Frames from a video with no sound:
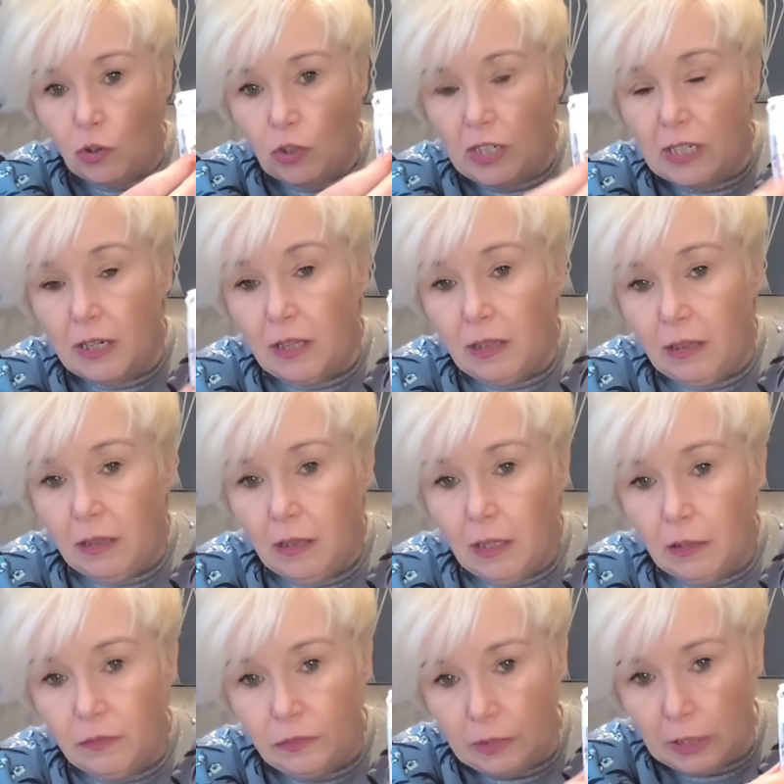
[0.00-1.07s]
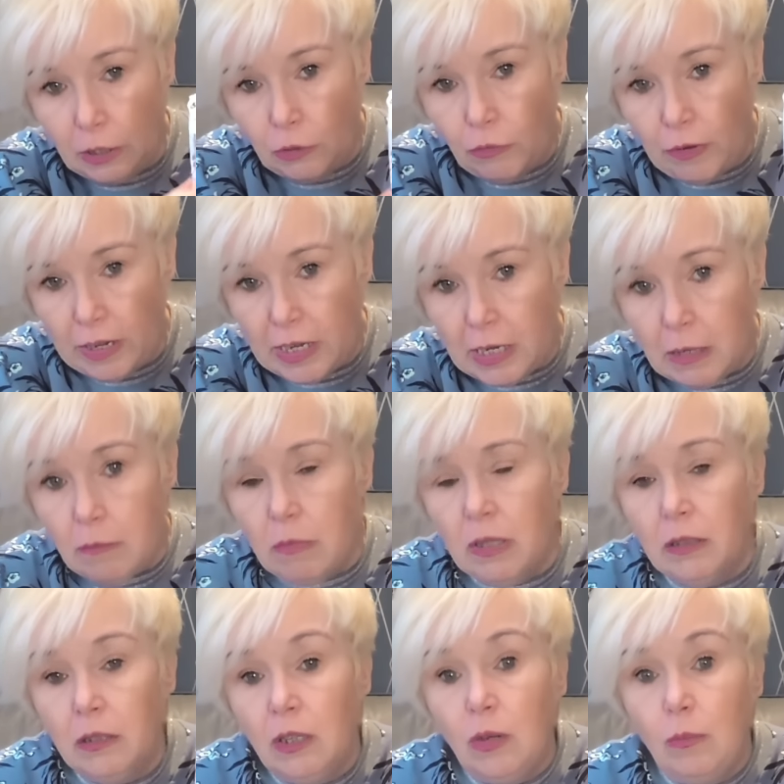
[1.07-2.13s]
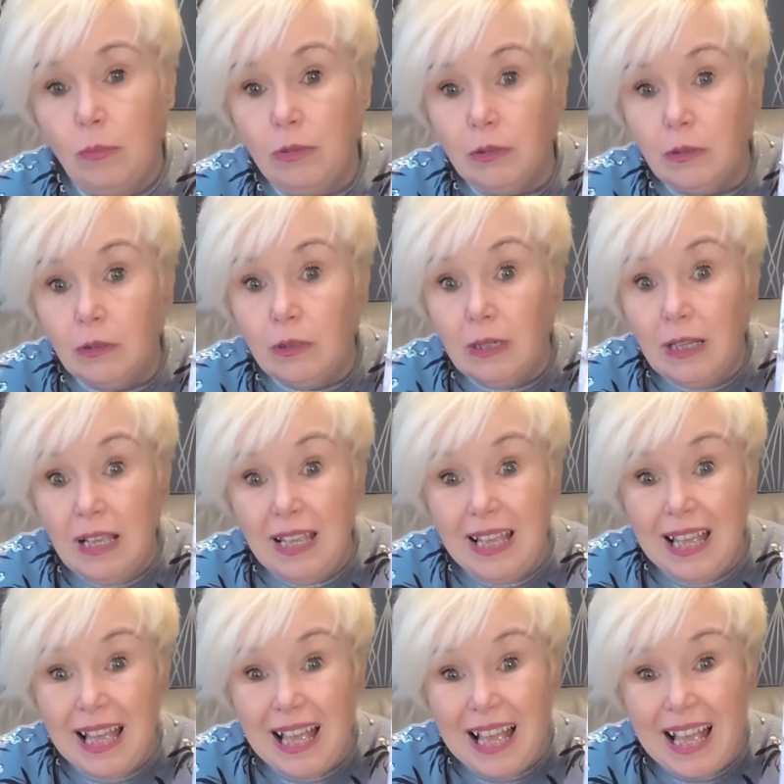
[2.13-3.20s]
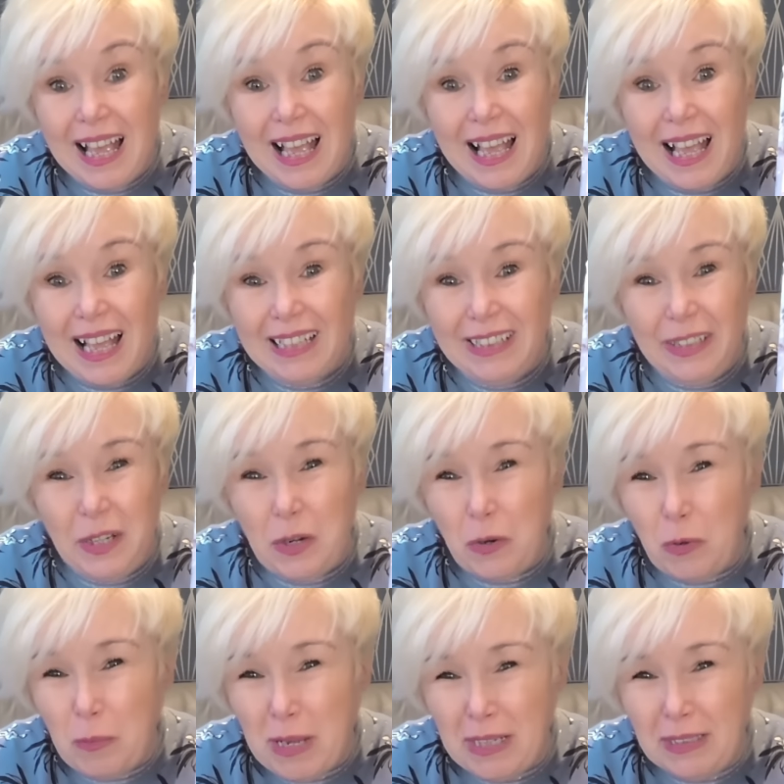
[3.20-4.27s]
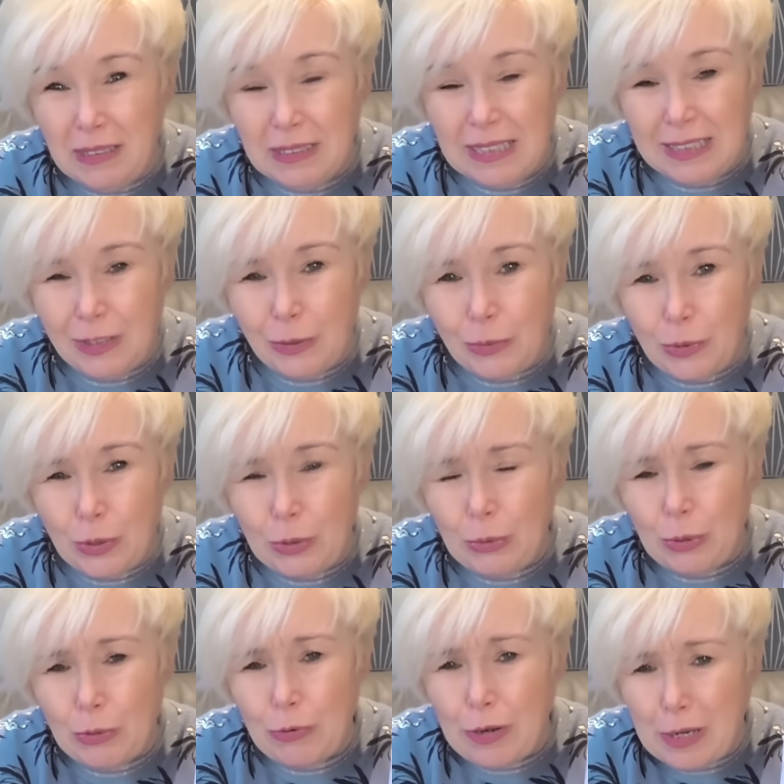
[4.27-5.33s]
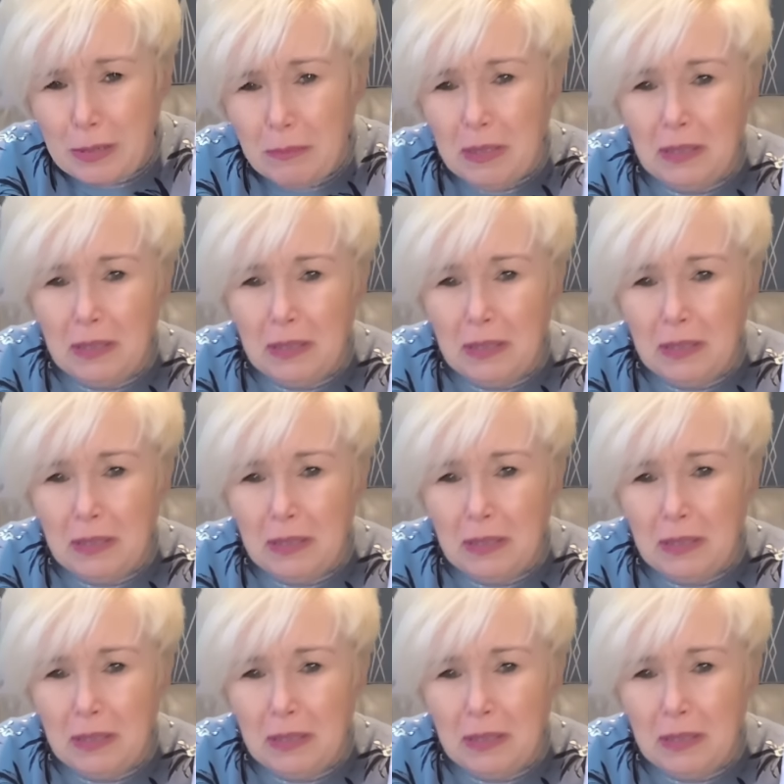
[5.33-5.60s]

in a lovely cream. But you know me. I don't do cream.